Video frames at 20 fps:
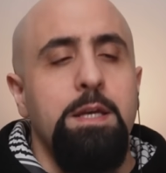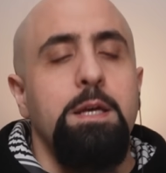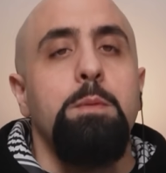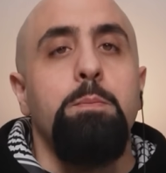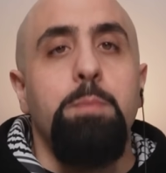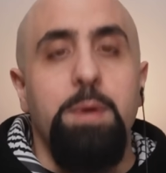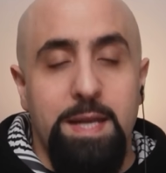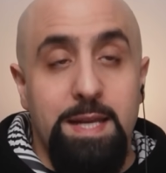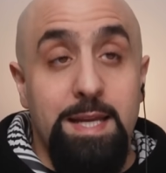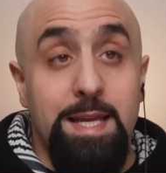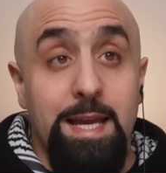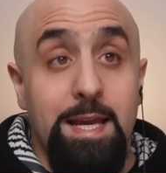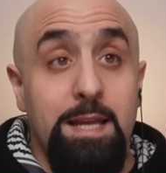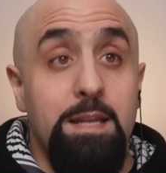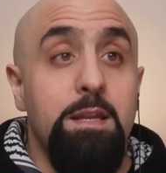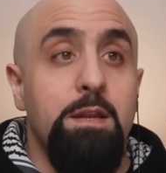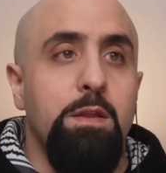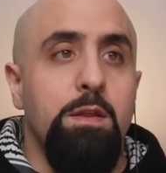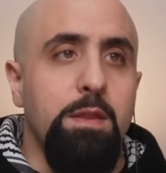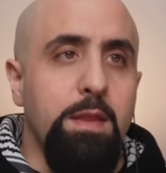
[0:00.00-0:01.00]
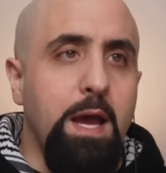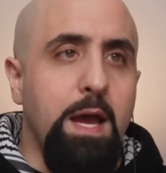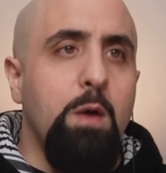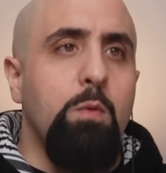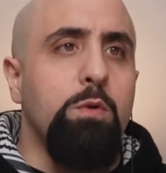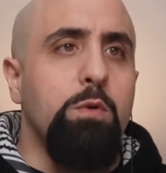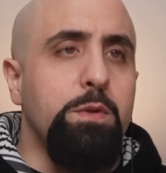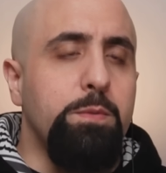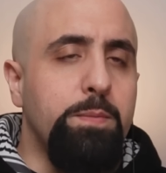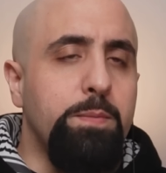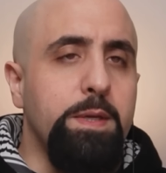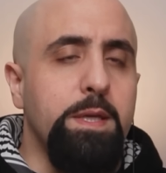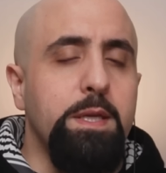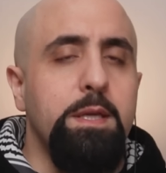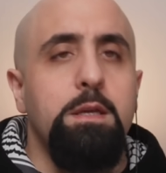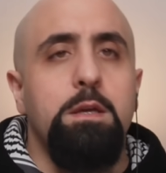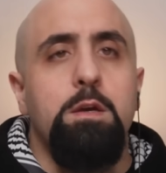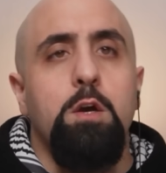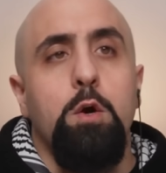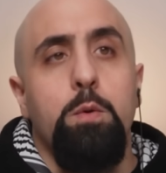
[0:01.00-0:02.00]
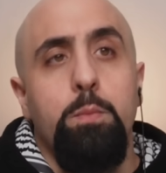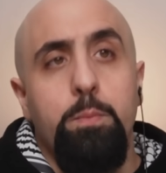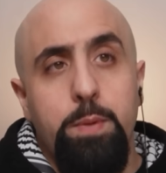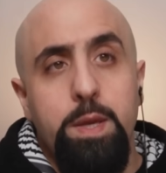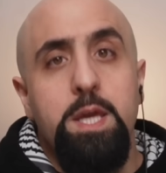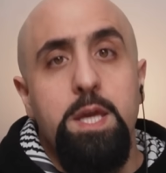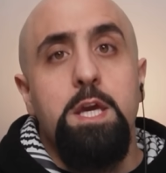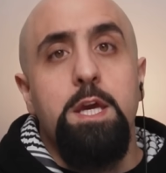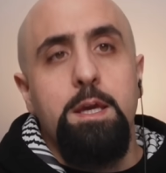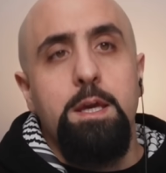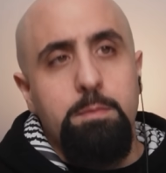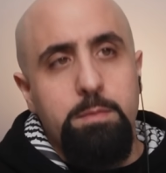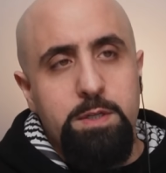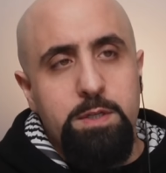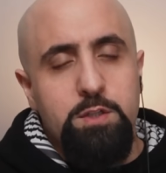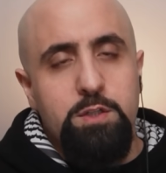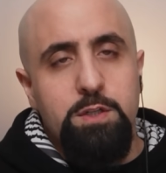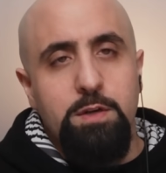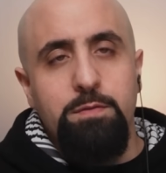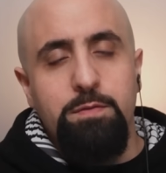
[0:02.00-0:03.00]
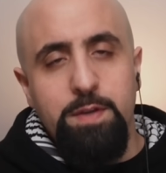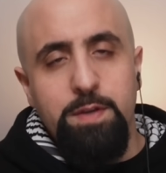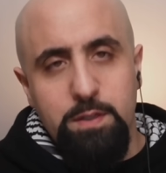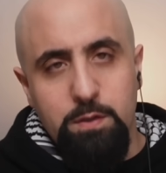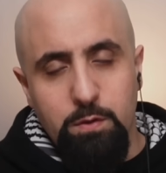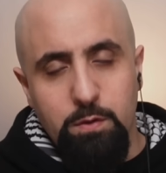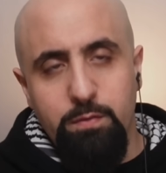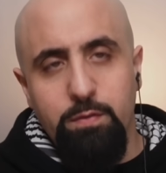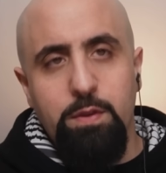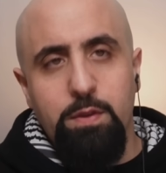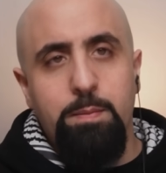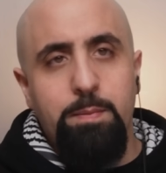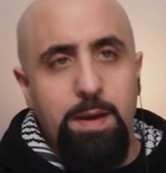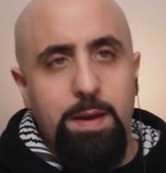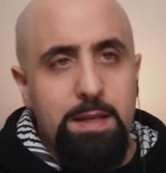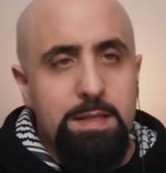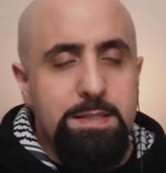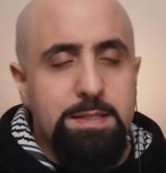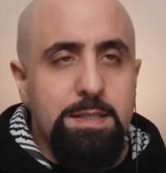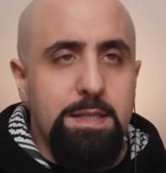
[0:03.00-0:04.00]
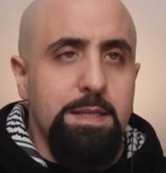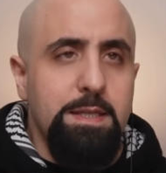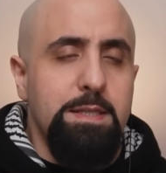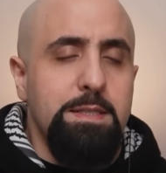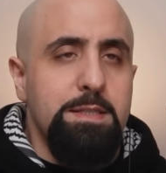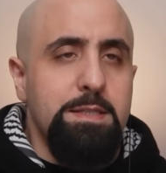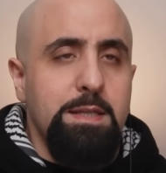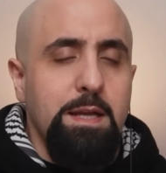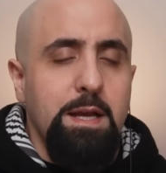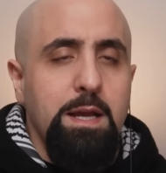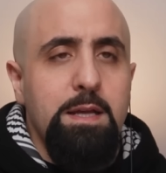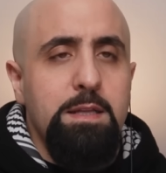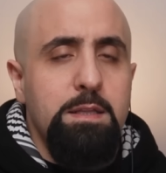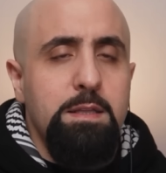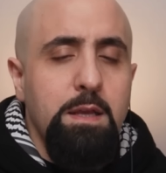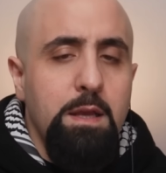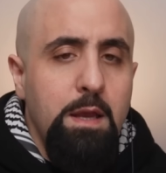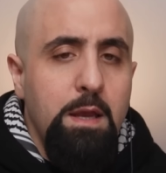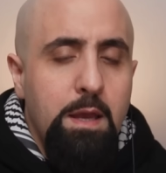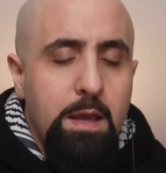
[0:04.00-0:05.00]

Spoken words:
But again, that would be a big image of victory for the Palestinian side.